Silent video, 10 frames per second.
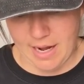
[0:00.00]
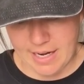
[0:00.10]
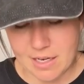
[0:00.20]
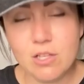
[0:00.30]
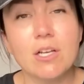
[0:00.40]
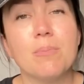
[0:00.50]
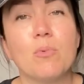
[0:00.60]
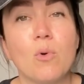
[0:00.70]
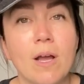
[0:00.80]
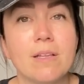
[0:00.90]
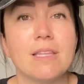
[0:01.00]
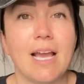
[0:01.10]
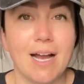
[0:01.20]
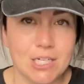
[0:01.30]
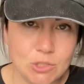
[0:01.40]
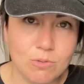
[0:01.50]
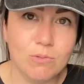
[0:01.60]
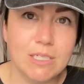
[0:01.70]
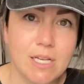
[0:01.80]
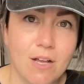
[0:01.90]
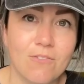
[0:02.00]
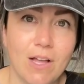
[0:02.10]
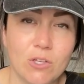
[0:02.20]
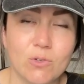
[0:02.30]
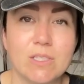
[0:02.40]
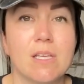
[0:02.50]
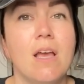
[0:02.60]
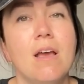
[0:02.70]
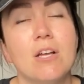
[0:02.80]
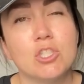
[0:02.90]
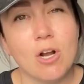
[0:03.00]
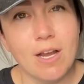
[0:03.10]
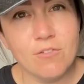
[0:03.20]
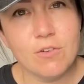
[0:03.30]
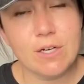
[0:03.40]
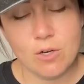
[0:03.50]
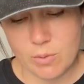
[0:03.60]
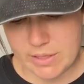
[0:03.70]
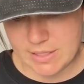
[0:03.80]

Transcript: I gotta look up what the actual retail value is, try and figure out what the